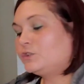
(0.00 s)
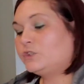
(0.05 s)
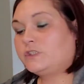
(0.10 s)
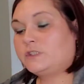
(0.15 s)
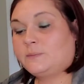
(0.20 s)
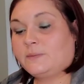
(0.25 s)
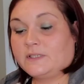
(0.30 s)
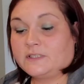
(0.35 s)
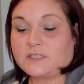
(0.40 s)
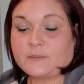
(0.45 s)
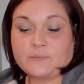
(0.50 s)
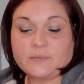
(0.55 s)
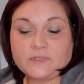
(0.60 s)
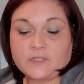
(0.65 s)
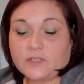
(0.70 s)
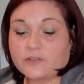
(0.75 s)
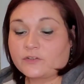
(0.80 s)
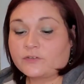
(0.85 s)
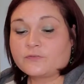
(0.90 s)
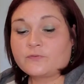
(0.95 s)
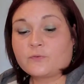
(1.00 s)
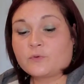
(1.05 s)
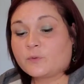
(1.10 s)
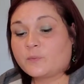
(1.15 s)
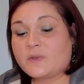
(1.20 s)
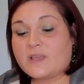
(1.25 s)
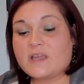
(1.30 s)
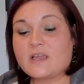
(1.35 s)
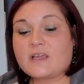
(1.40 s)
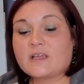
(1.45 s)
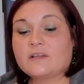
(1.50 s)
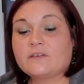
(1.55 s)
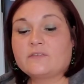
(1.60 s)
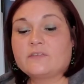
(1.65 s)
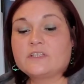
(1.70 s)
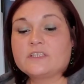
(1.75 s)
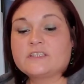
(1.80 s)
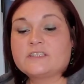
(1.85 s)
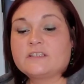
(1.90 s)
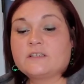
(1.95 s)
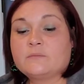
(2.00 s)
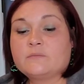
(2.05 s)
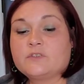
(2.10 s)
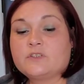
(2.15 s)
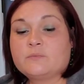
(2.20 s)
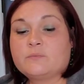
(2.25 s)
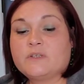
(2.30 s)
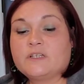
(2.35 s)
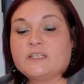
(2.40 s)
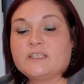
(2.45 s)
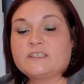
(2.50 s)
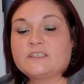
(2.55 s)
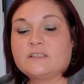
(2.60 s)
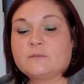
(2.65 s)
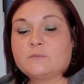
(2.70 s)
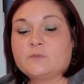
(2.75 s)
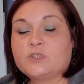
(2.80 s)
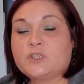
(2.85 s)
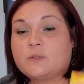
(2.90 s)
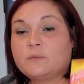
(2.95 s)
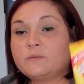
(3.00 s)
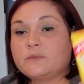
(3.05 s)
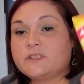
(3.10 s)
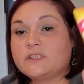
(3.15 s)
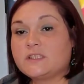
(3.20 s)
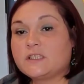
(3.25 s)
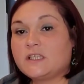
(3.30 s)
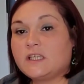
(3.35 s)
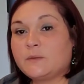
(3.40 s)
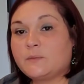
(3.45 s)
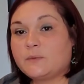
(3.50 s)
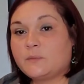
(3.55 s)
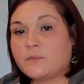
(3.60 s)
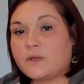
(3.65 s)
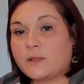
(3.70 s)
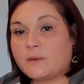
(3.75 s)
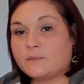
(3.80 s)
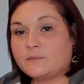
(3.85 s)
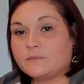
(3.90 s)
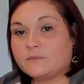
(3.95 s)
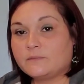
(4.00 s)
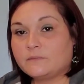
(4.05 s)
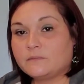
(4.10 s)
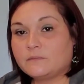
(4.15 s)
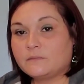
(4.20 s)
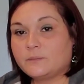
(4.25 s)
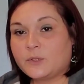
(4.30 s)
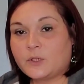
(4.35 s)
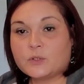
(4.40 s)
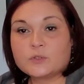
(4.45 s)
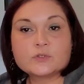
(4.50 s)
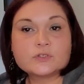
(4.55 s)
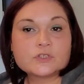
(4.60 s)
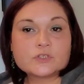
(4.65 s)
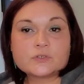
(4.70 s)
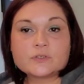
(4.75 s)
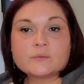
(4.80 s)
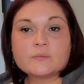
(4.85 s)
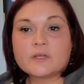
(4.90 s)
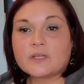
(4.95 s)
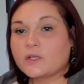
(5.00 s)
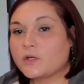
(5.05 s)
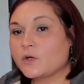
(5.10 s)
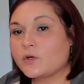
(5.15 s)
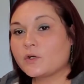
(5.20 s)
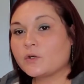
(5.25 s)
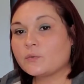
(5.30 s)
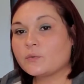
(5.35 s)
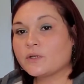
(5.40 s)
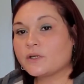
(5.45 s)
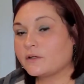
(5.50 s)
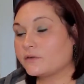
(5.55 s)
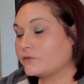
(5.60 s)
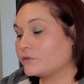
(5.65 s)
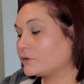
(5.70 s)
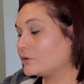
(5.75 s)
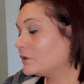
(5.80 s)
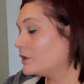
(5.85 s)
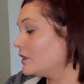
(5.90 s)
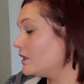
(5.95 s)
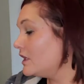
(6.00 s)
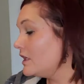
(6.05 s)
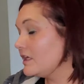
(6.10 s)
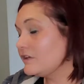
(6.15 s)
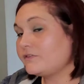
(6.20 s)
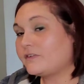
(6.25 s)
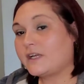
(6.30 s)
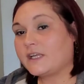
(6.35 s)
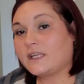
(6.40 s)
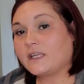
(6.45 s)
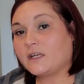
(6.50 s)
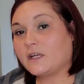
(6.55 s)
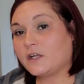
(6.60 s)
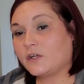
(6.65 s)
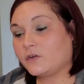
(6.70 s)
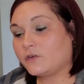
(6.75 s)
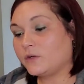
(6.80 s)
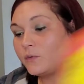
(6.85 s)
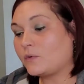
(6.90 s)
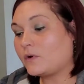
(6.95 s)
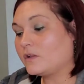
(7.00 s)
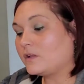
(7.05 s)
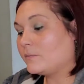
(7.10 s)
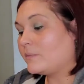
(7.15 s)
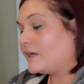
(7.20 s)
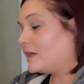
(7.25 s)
just picked up another four pack of the slim mini Slim Jims to keep in my purse or in my car or whatever if I get hungry while I'm